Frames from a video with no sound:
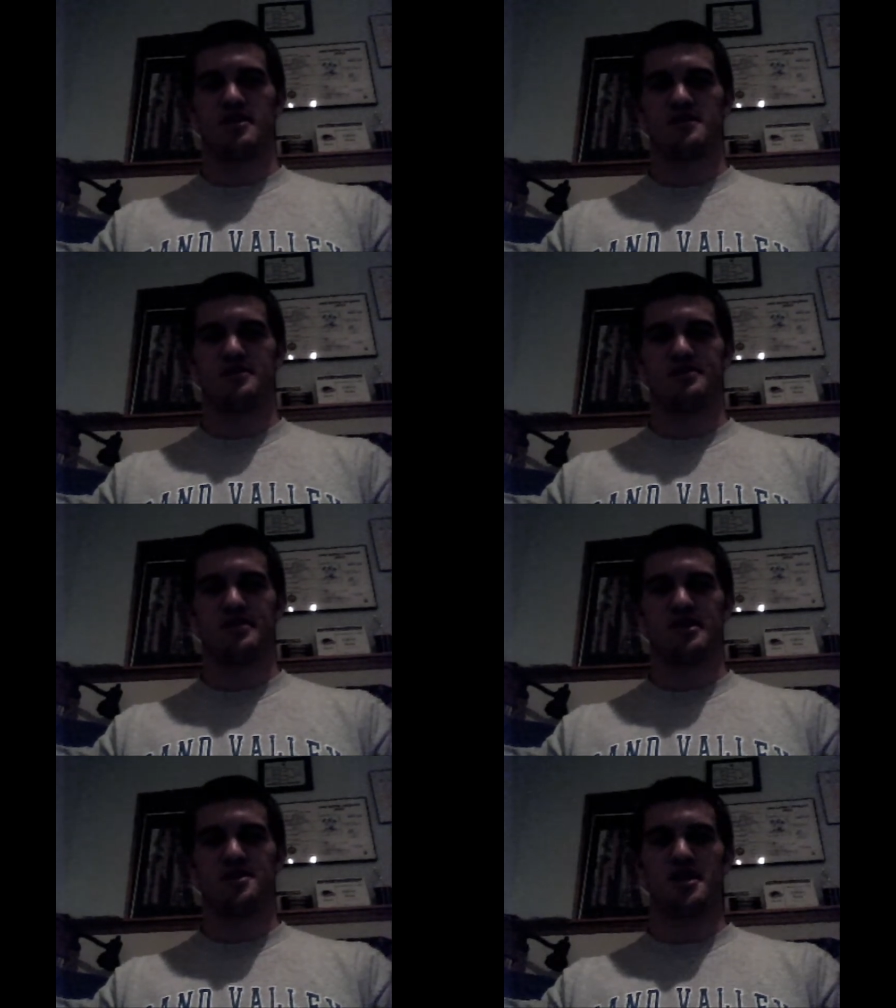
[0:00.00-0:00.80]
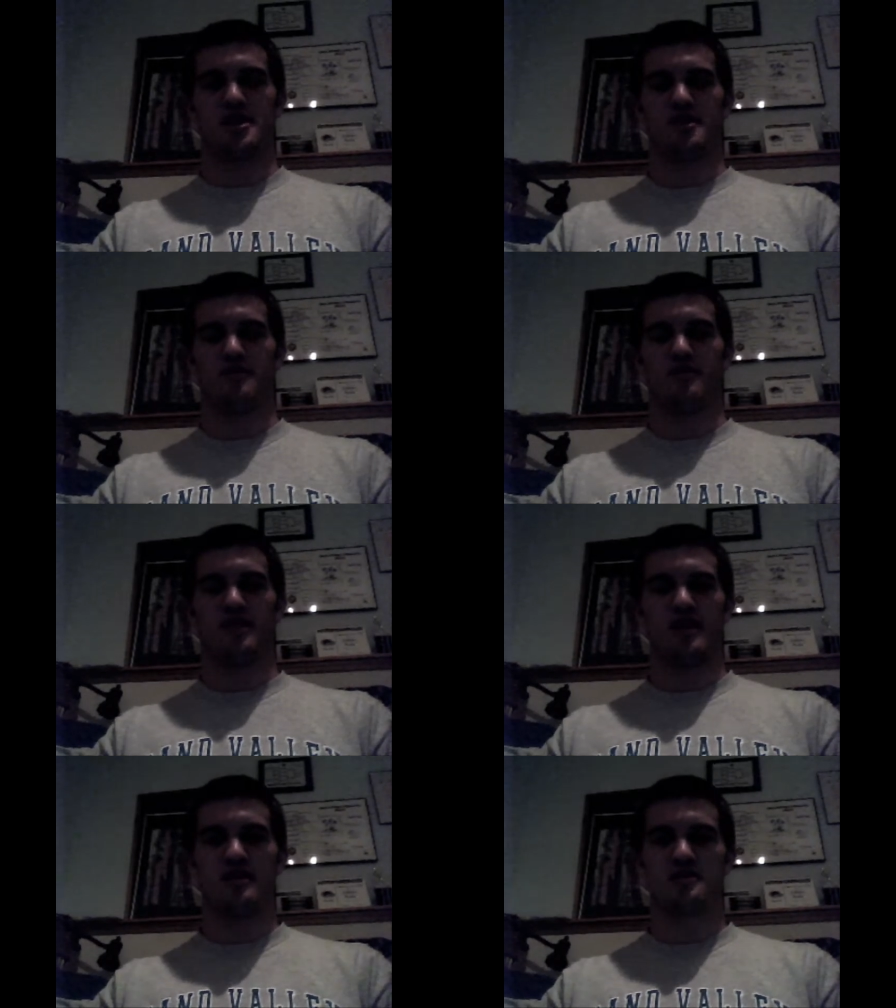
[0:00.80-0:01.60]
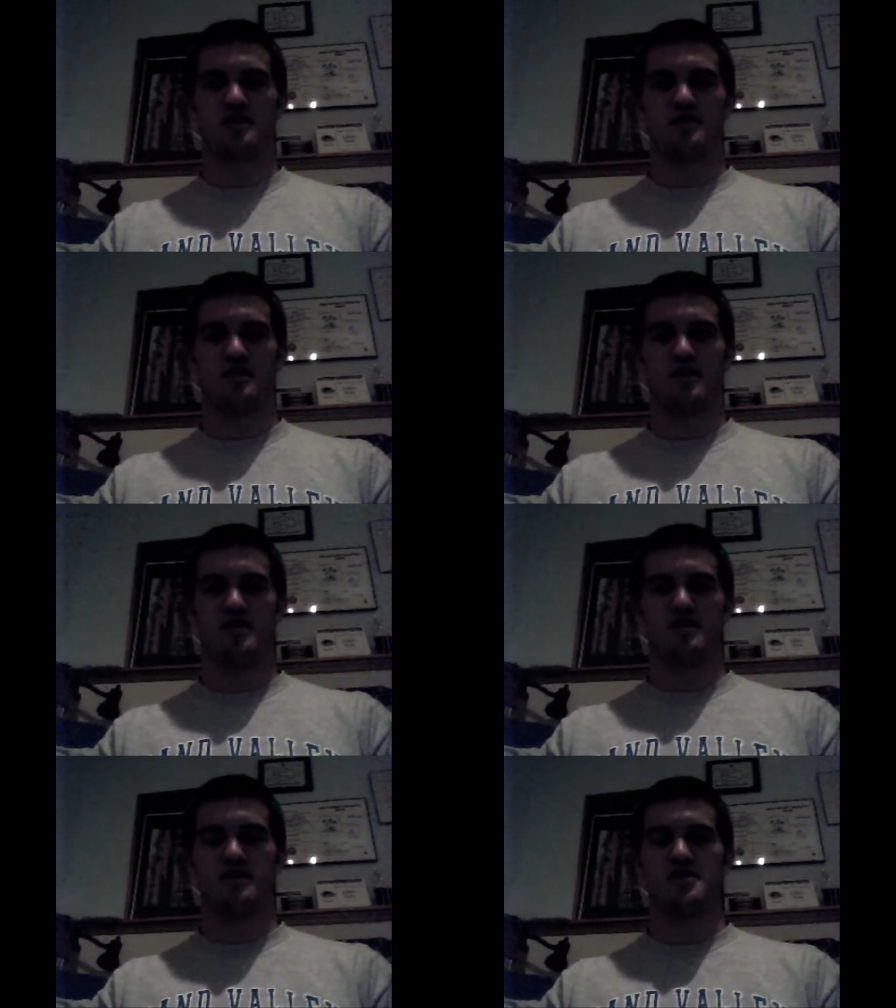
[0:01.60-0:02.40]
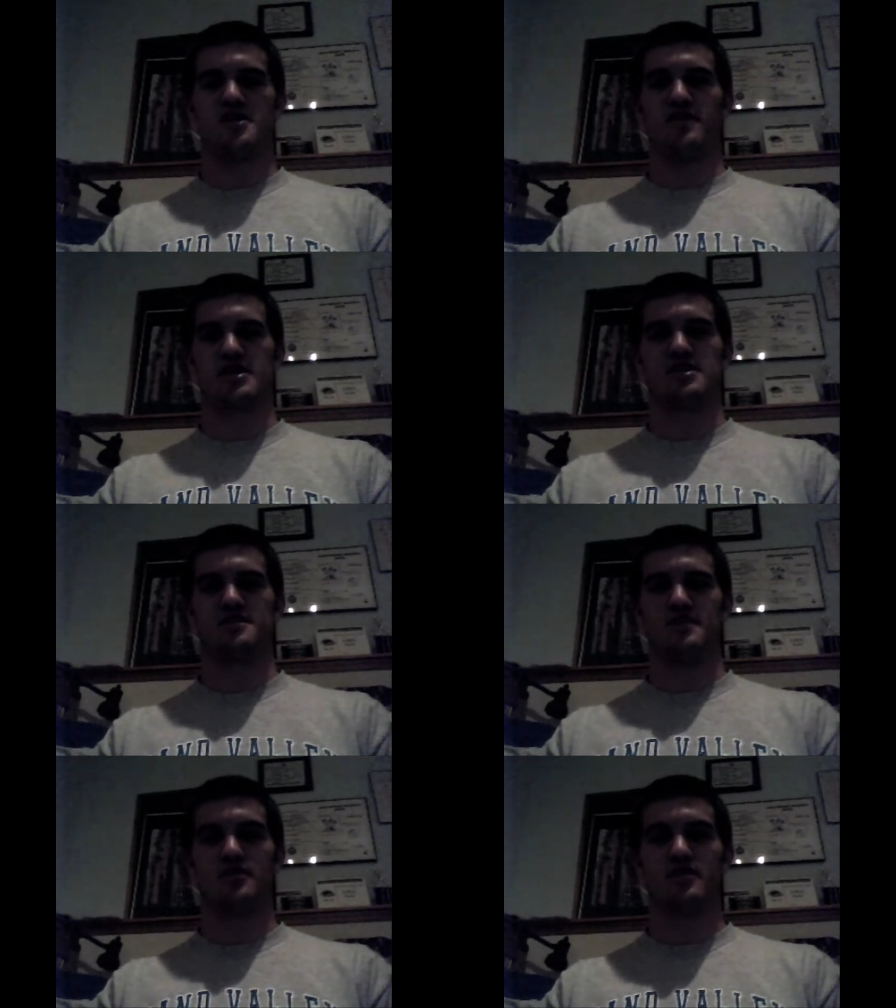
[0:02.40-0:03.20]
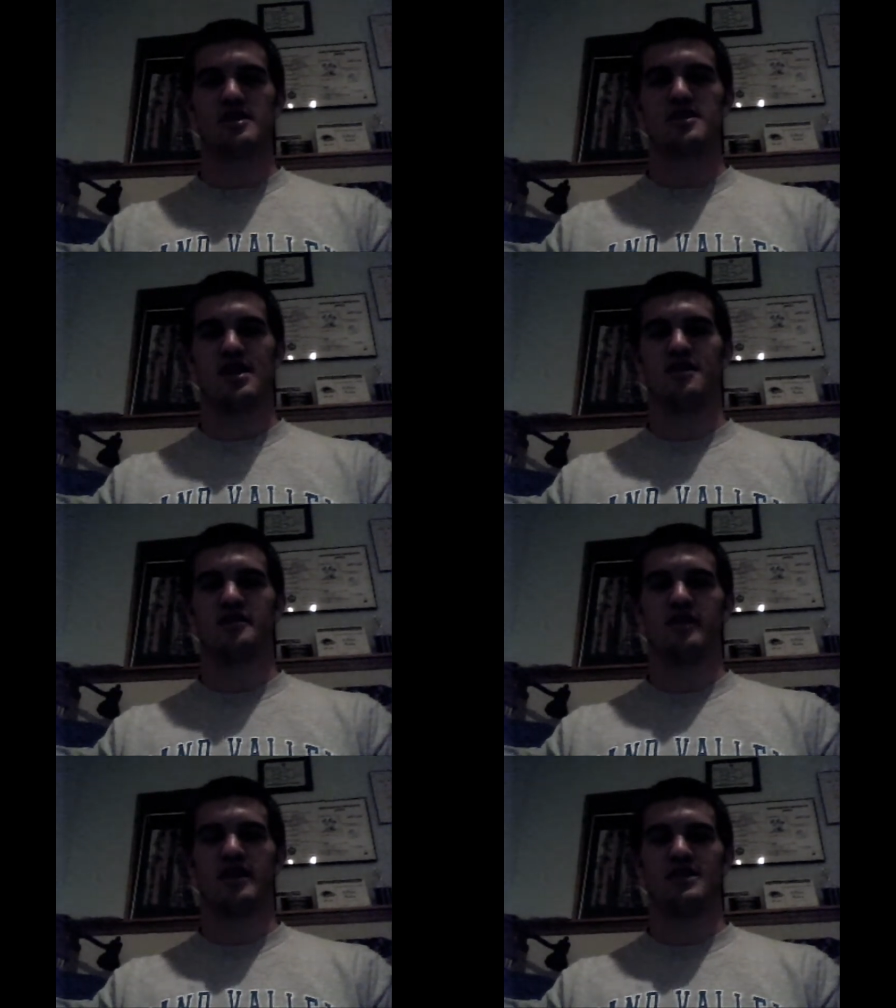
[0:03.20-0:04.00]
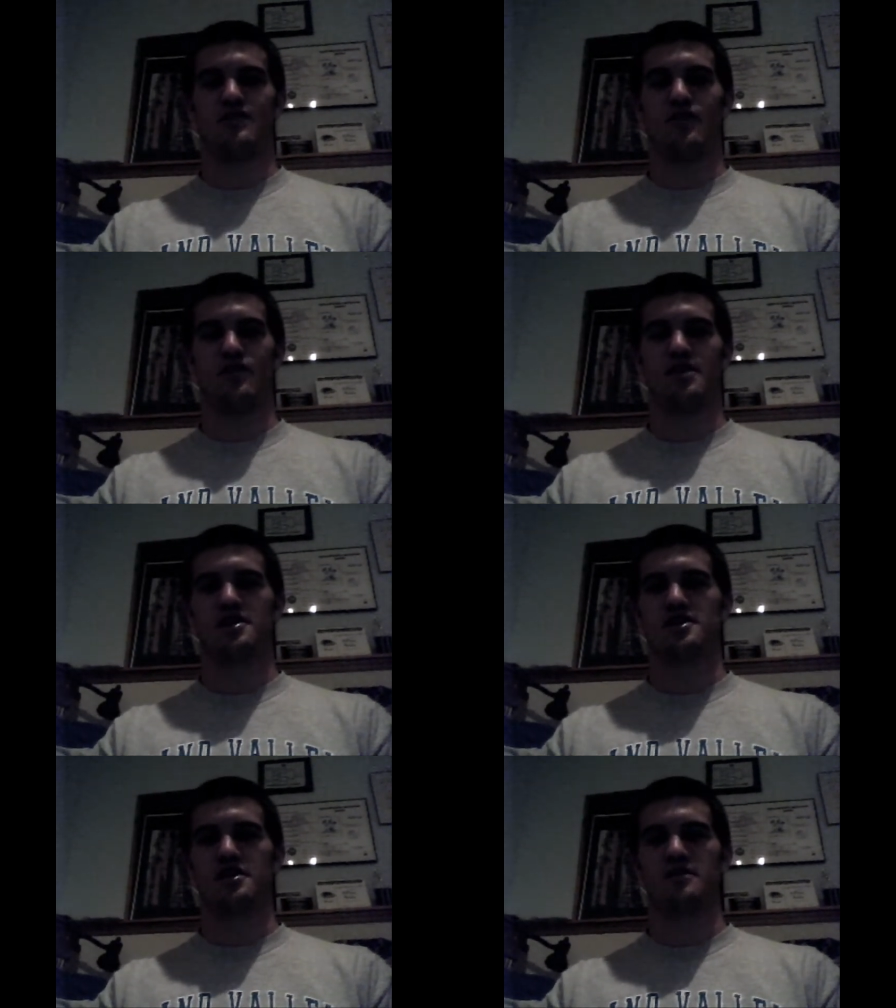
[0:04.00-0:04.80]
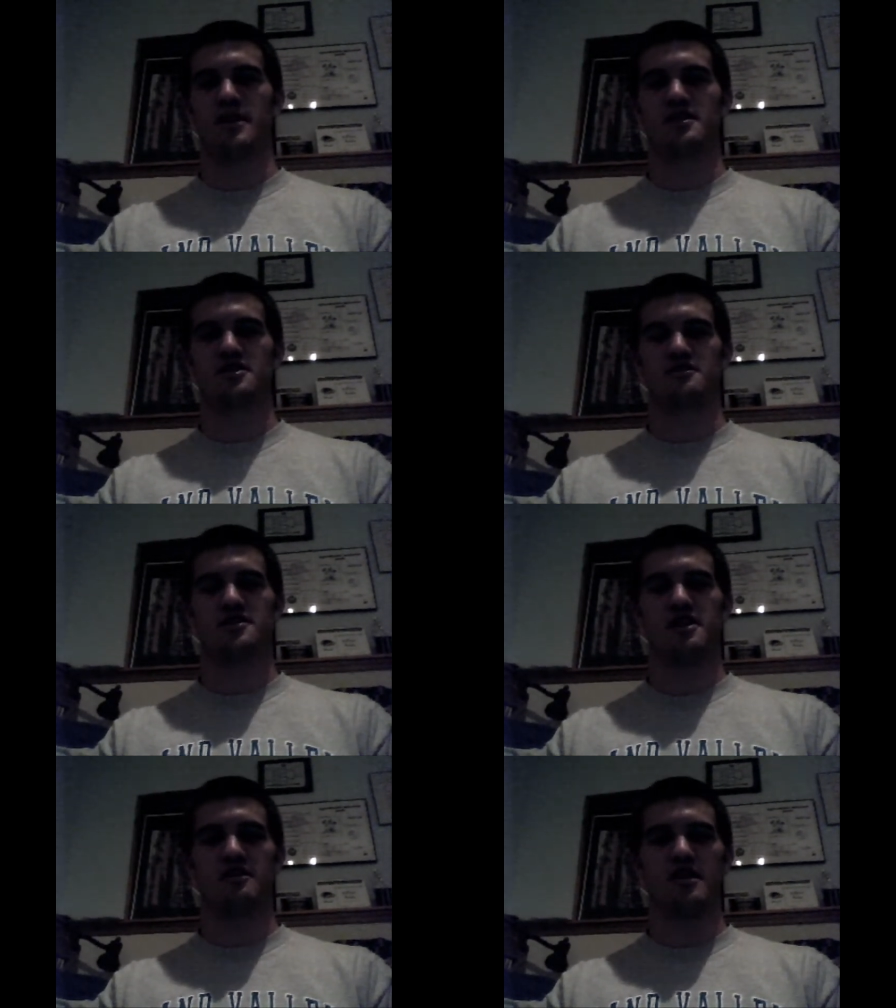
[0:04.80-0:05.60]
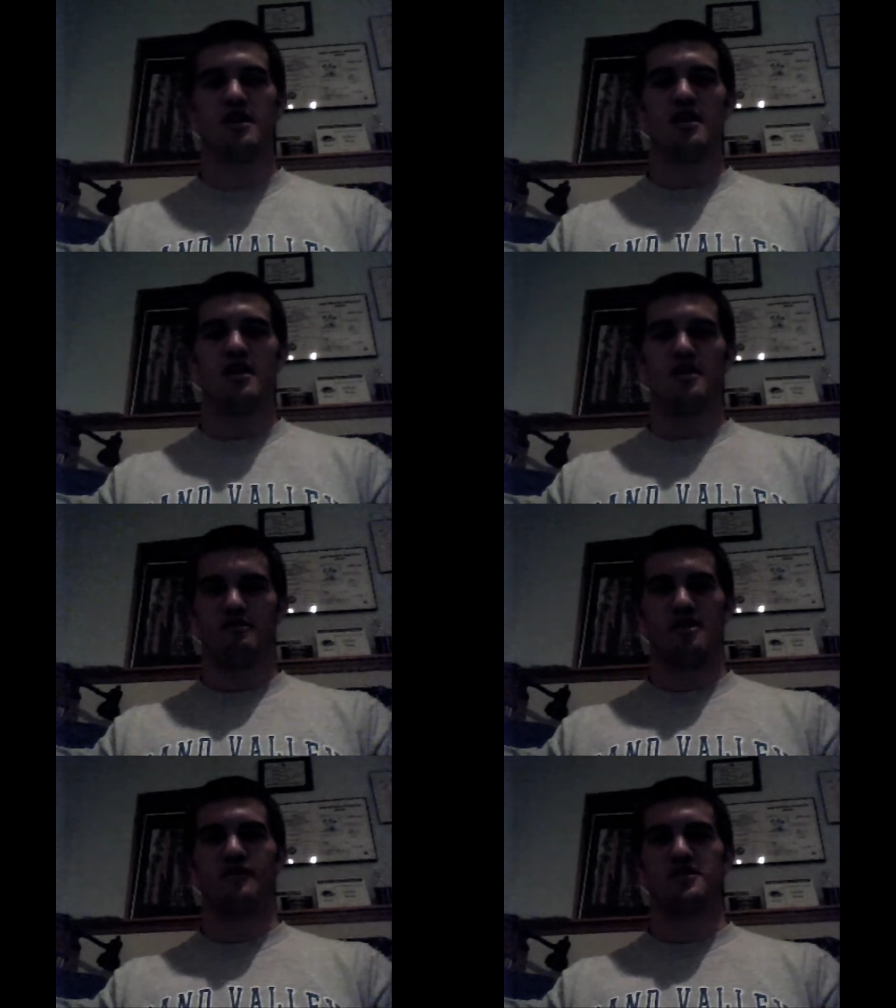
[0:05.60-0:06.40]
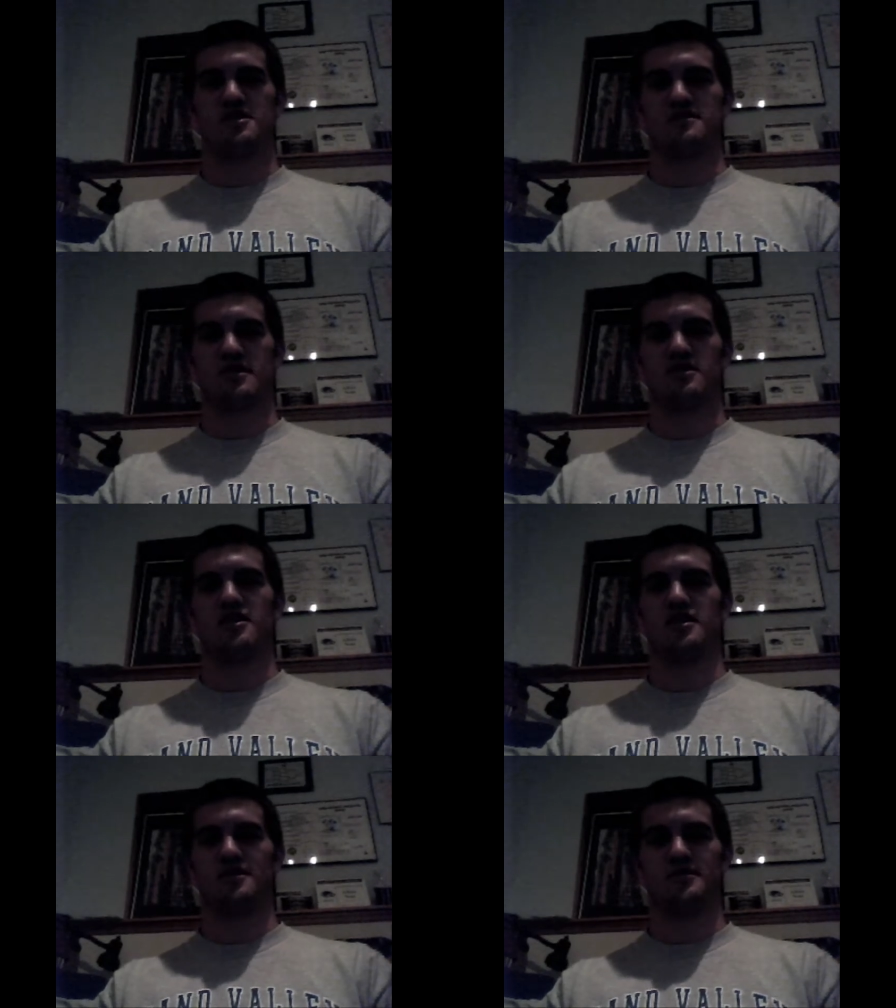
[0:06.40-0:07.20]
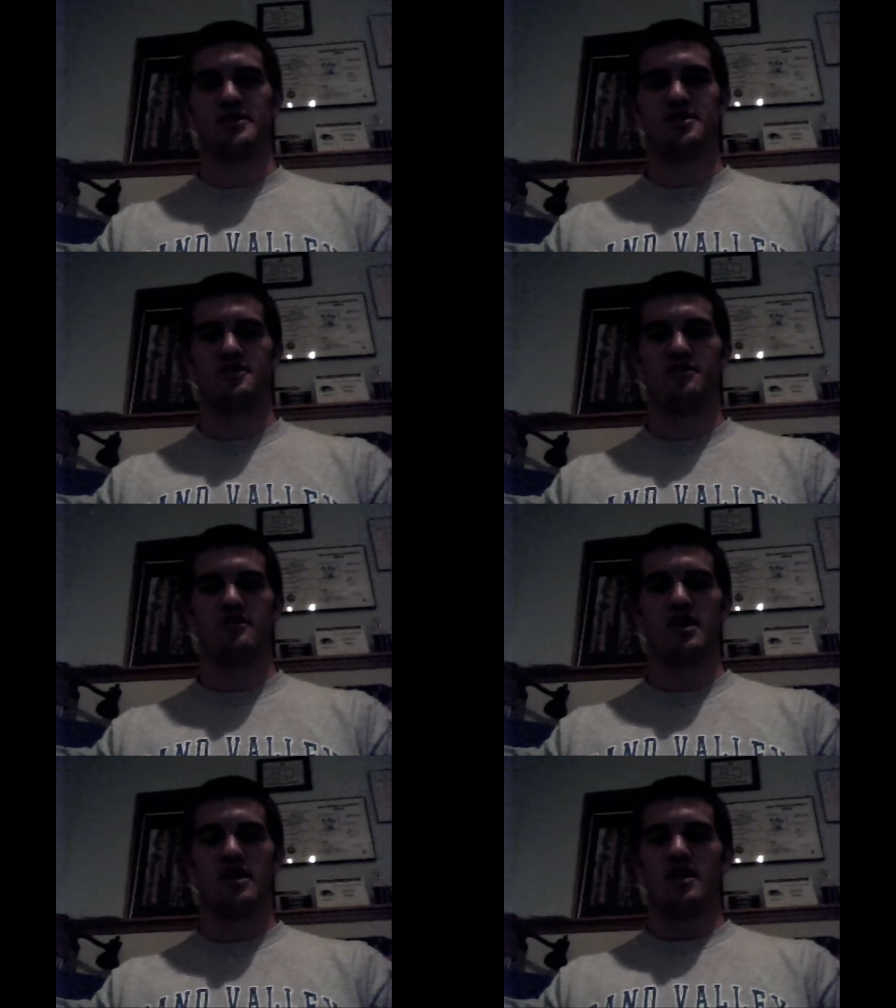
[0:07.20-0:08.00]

This one's pretty easy. I think the 49ers are going to win. Their defense has been pretty solid the last 4 weeks under Mike Singletary. Their offense has been clicking a little bit too.